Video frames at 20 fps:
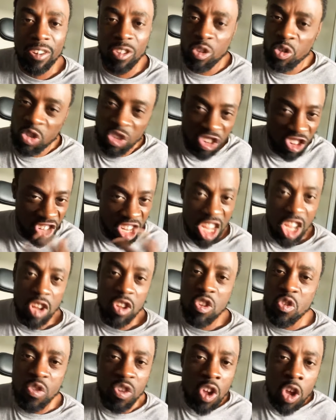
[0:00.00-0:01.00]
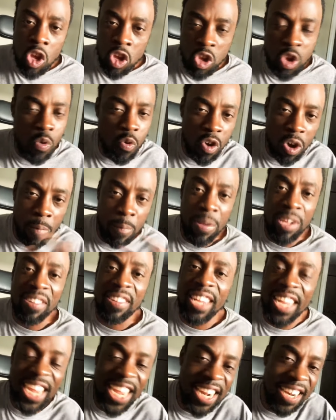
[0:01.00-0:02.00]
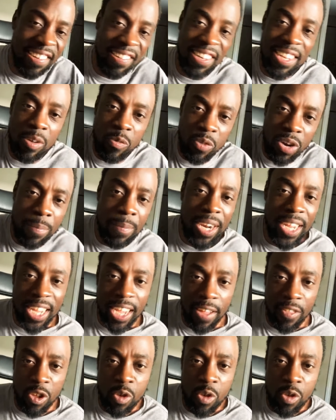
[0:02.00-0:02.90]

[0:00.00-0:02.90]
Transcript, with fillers: You still, you you want to mix the Hennessy and Remy together.